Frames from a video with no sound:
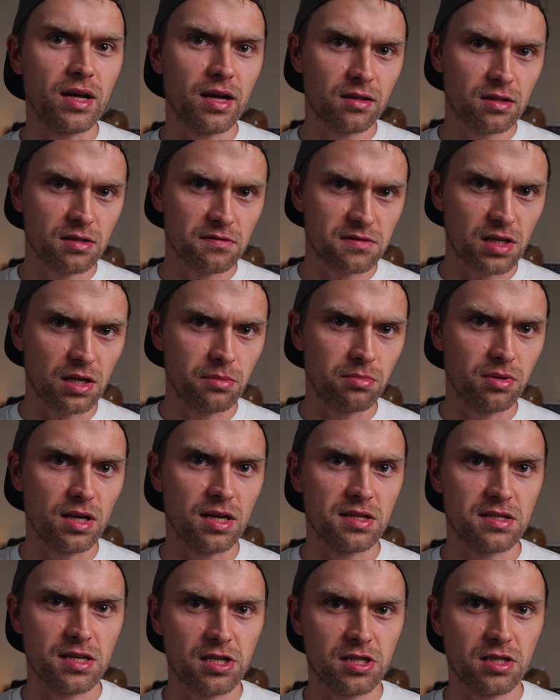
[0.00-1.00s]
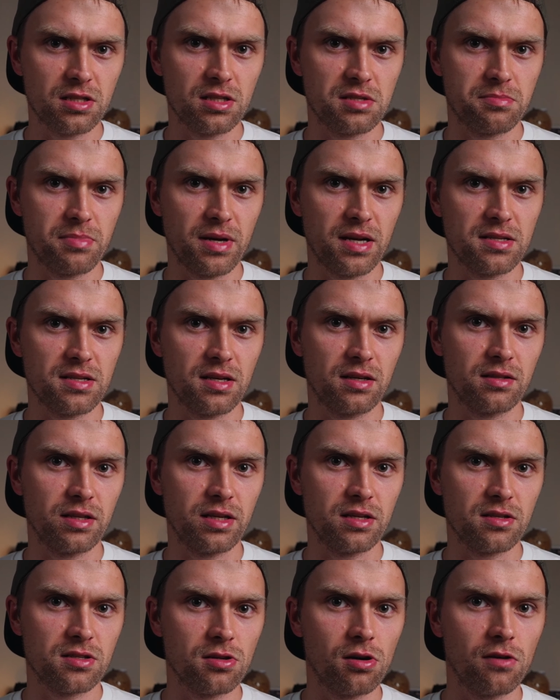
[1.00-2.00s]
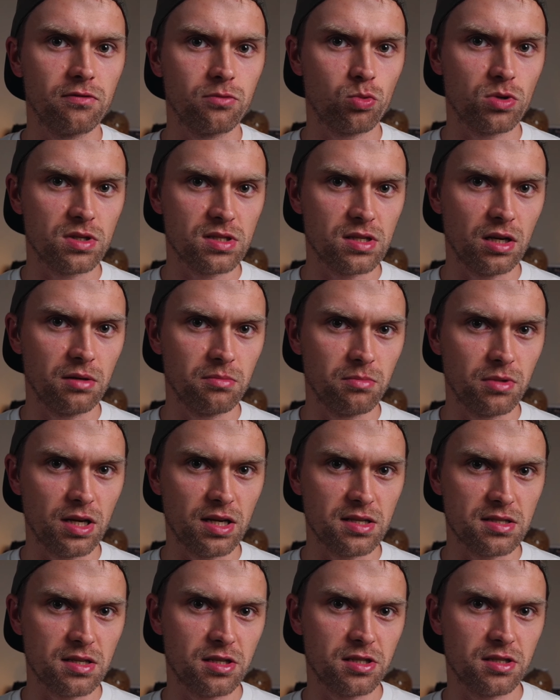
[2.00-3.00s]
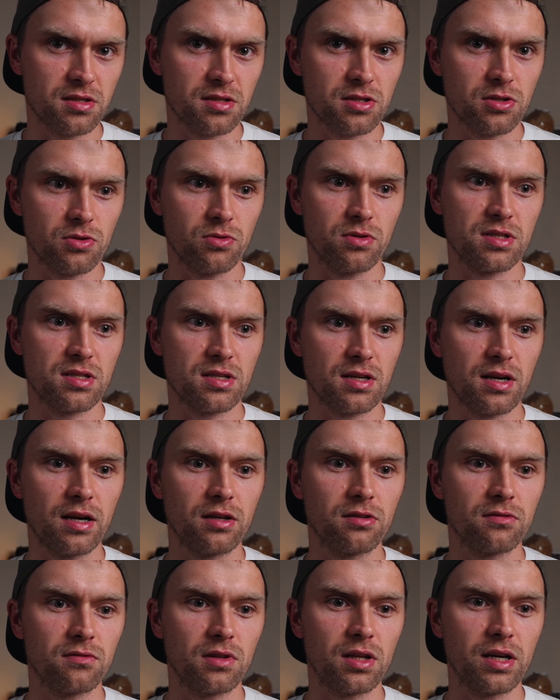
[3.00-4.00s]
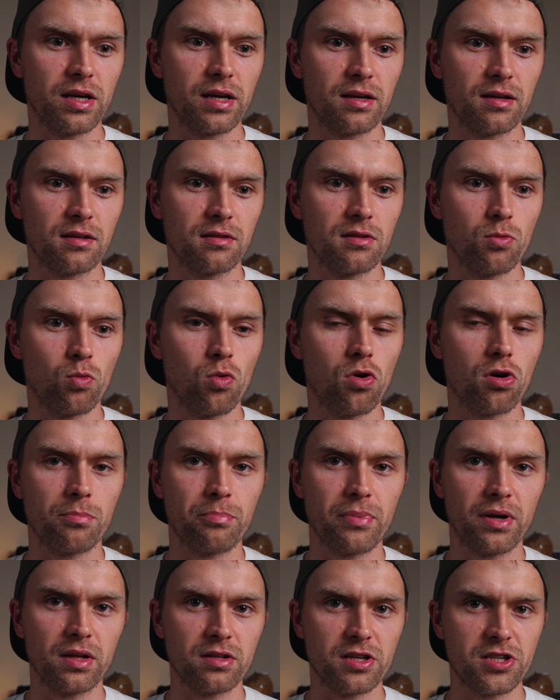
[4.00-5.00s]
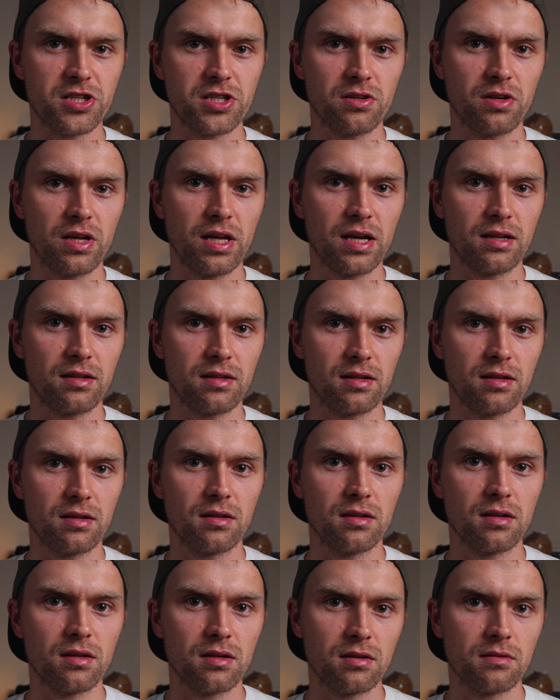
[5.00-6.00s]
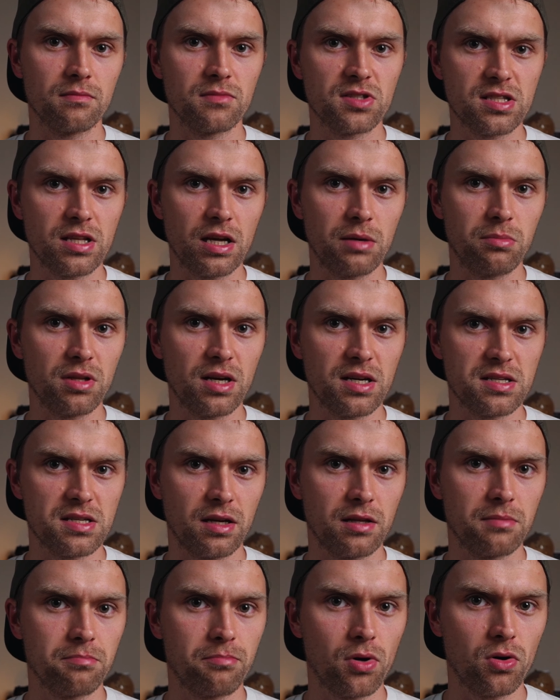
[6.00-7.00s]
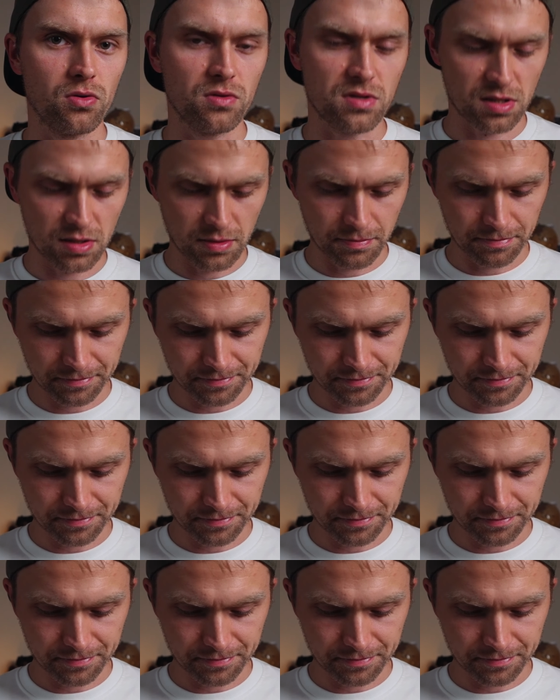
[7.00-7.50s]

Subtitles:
active stabilization is basically a software stabilization, so it's kind of like the warping that you get in stabilizing in post.